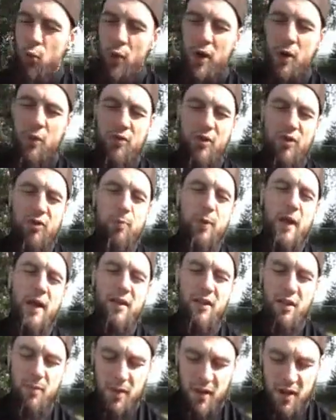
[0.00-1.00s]
So when it was
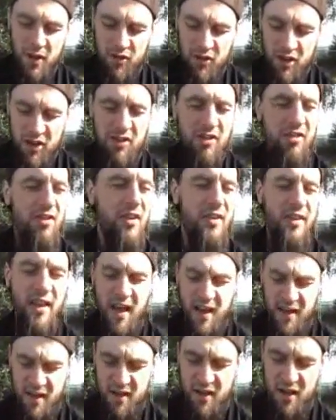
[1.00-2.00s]
explained to me that Jesus
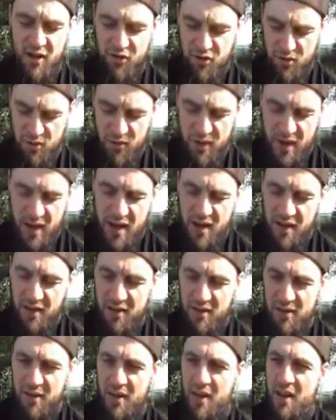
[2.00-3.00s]
had died a natural
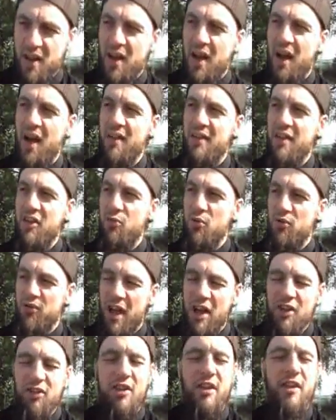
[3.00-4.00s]
death, and
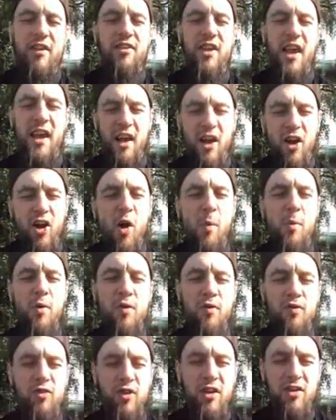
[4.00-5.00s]
this was actually the second
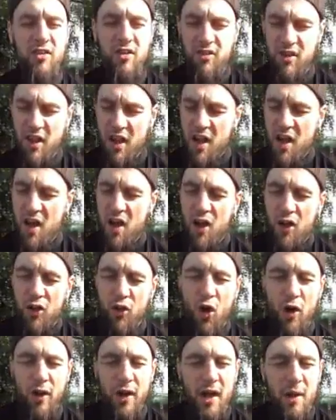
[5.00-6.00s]
coming of Jesus,
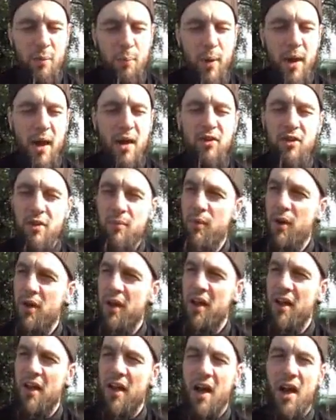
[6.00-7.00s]
not in
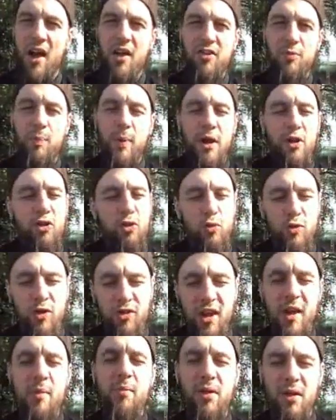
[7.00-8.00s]
person but a
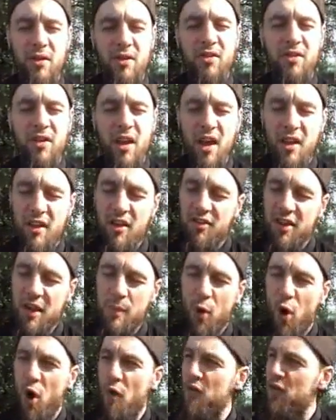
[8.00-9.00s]
spiritual resemblance,
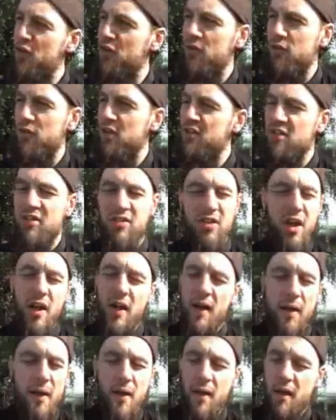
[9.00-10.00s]
the same office of Jesus,